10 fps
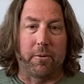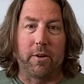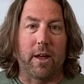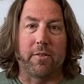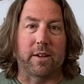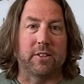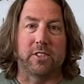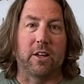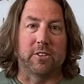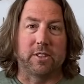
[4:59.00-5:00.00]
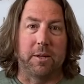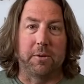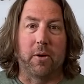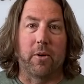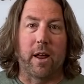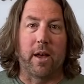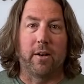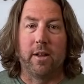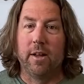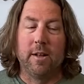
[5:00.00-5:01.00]
We don't have like a sales team going
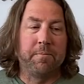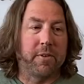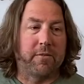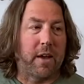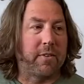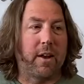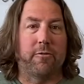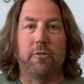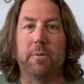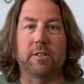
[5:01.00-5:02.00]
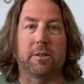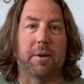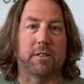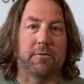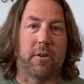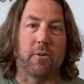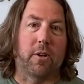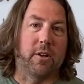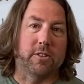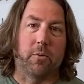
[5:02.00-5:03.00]
out. If I've got a few minutes to make some phone
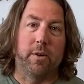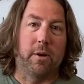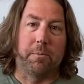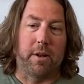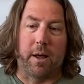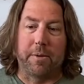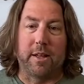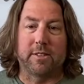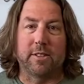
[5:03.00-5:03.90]
calls, I will, but I mean, that's